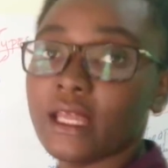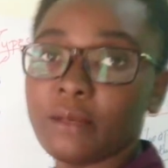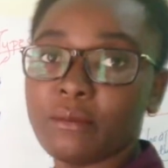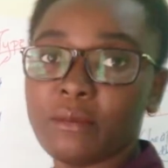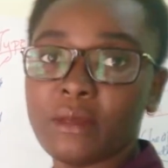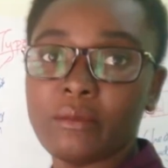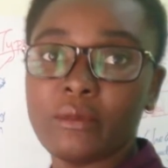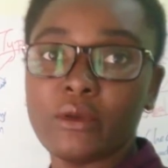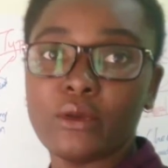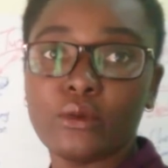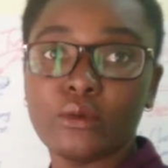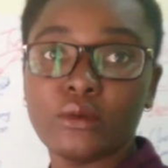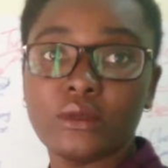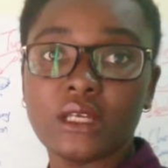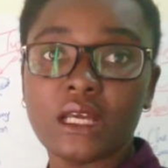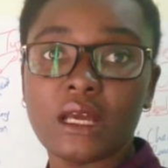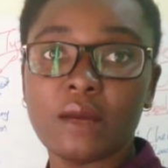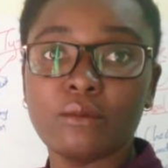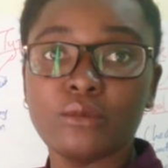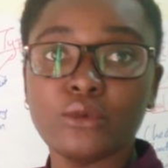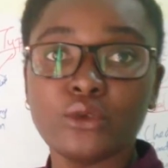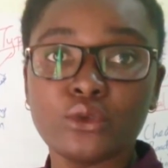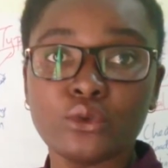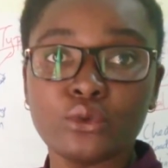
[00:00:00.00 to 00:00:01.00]
and maybe you could
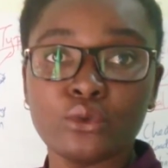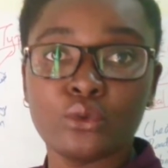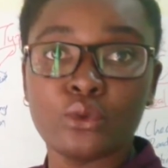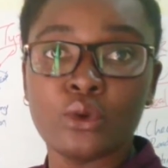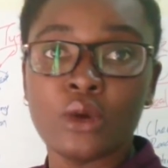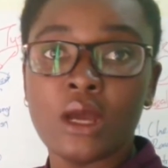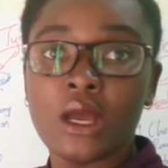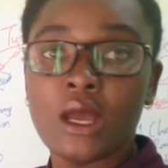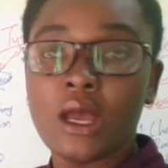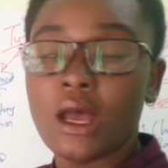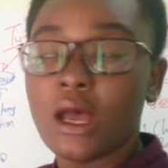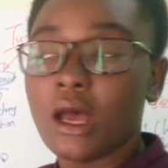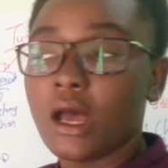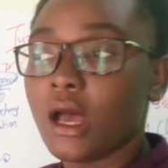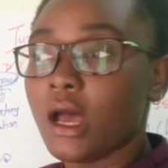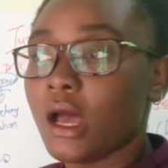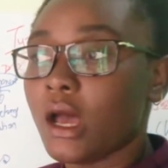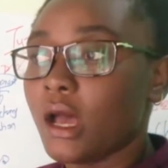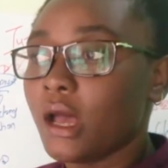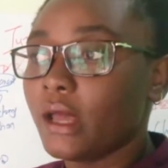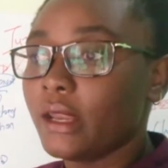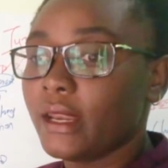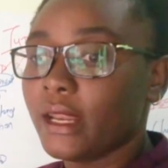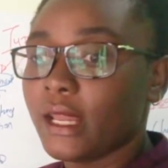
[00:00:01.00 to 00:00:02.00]
come to
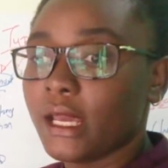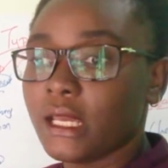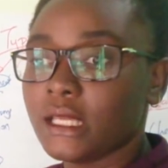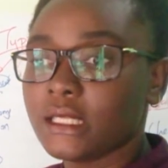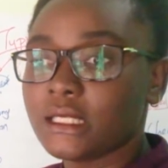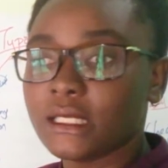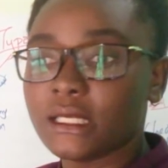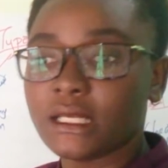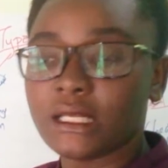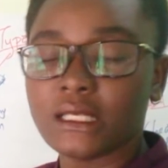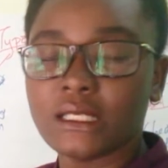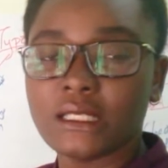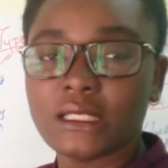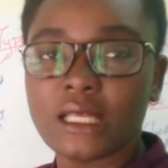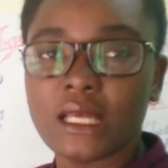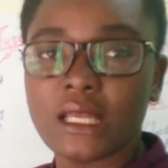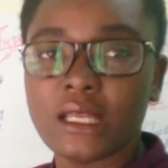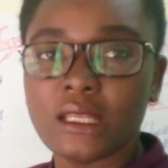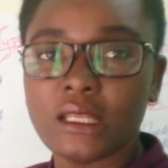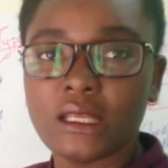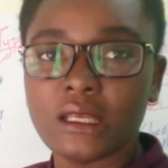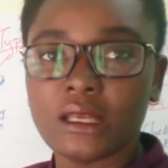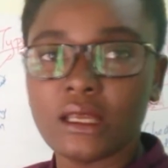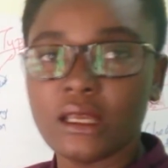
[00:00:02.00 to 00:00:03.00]
a nice
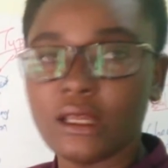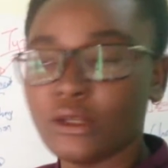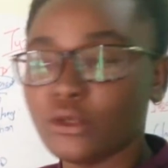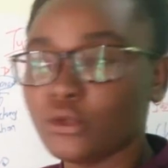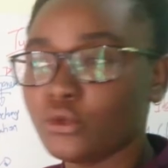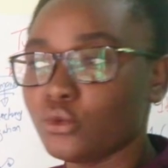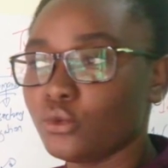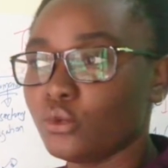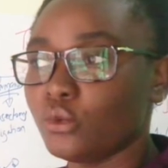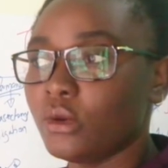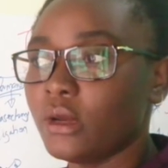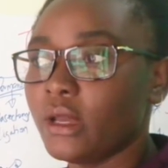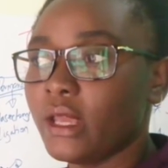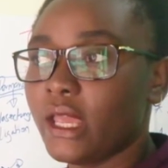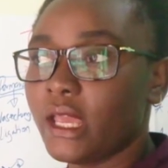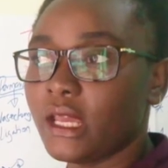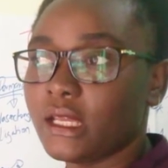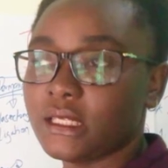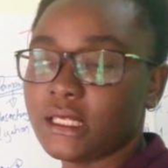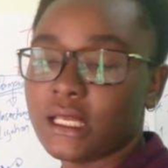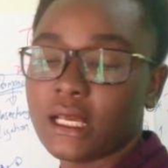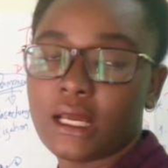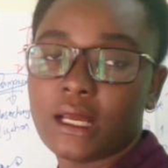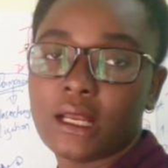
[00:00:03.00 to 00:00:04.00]
understanding into
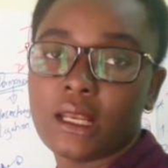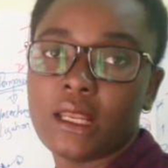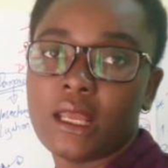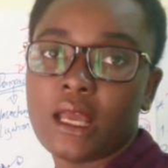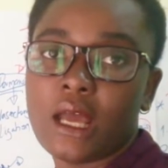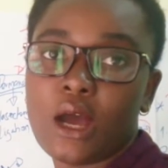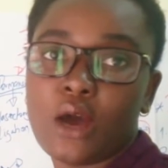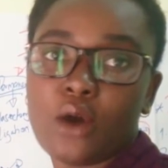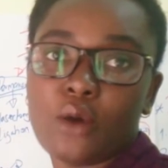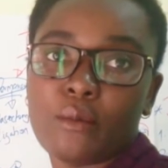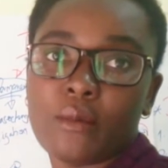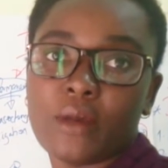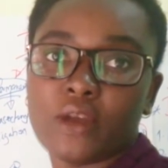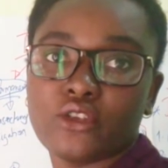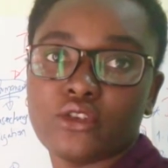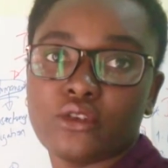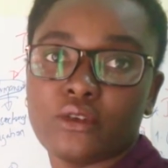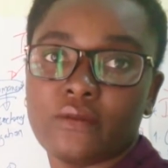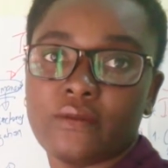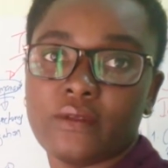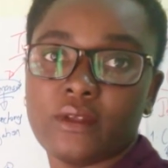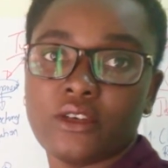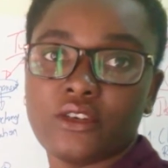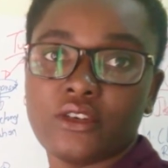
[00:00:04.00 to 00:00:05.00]
exactly how much
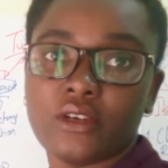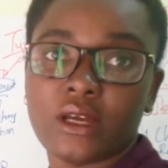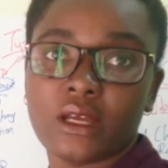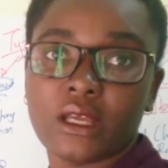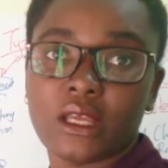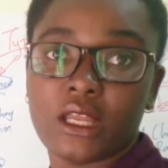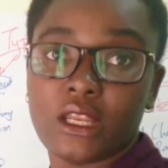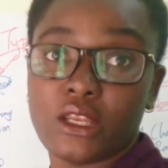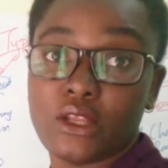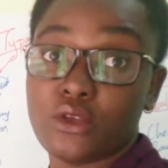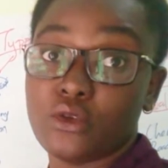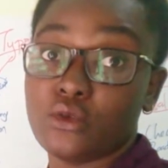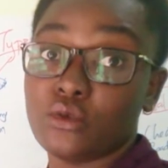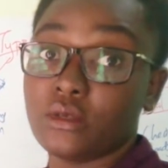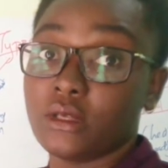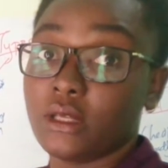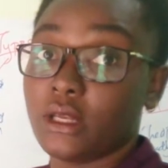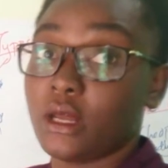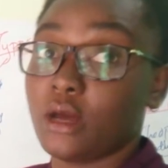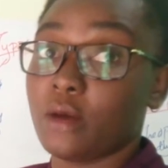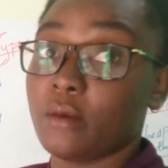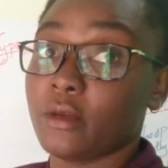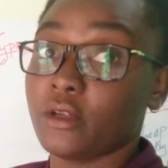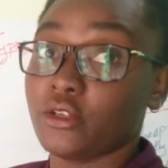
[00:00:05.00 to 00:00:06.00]
of the drug can you use
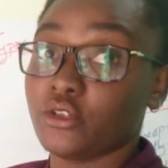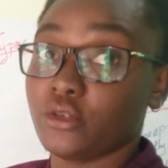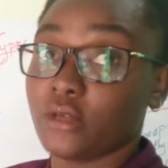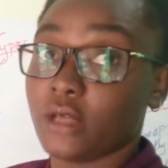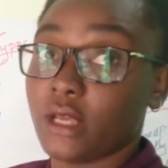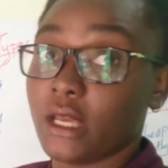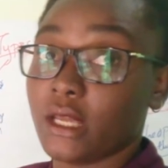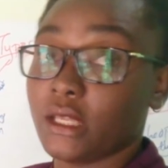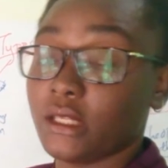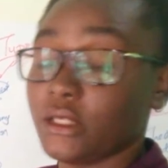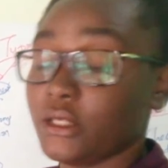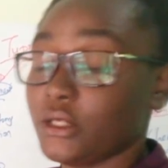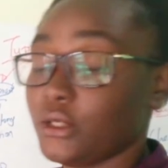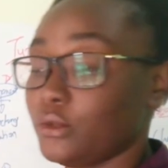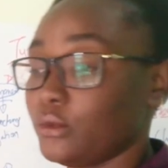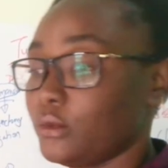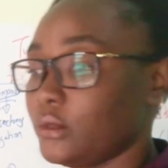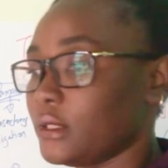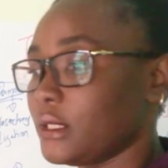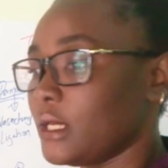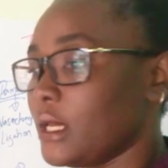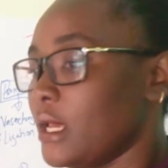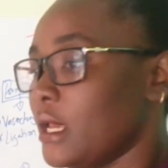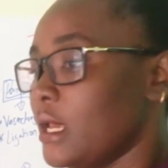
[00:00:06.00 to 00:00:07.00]
and how much you can't
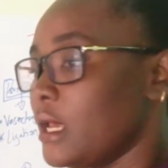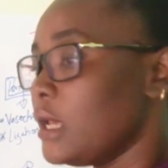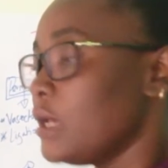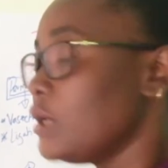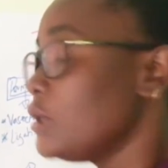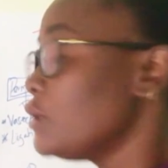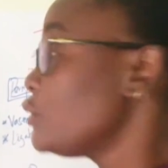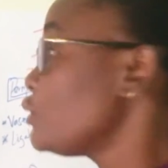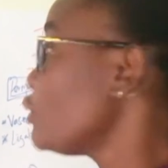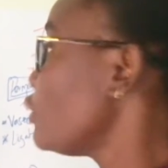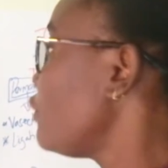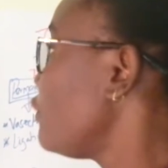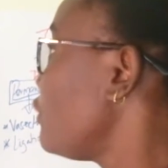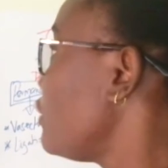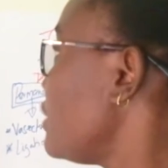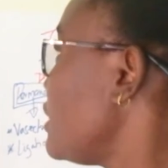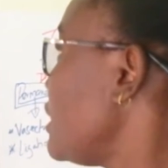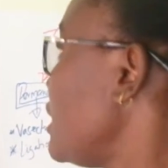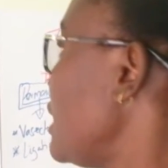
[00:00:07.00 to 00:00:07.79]
use. So for